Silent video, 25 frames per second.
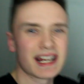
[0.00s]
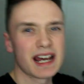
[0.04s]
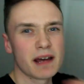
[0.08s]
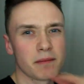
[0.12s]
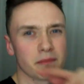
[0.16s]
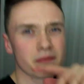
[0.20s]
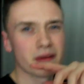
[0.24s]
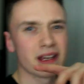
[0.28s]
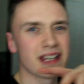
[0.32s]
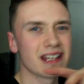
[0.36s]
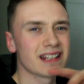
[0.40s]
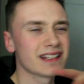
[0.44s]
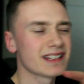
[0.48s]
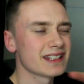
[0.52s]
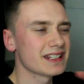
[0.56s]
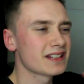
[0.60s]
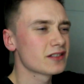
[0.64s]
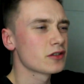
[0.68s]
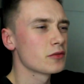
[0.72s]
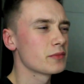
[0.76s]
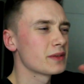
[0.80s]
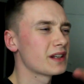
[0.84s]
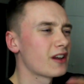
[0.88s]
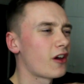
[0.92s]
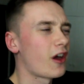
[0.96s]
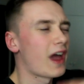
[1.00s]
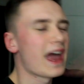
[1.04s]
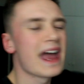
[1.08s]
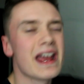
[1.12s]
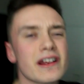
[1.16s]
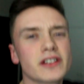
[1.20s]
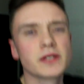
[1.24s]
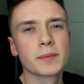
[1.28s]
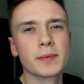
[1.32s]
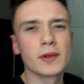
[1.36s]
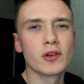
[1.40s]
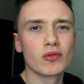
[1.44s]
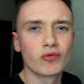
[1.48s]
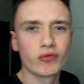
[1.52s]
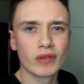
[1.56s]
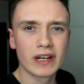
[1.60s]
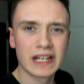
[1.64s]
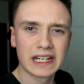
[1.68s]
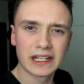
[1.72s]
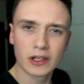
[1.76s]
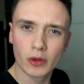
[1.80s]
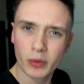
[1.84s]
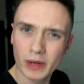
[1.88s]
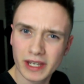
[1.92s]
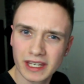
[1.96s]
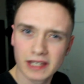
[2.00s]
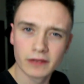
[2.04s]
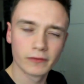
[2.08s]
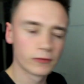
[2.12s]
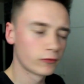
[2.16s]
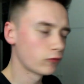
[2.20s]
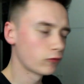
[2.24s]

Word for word: that means it's going to be like how to build really quick in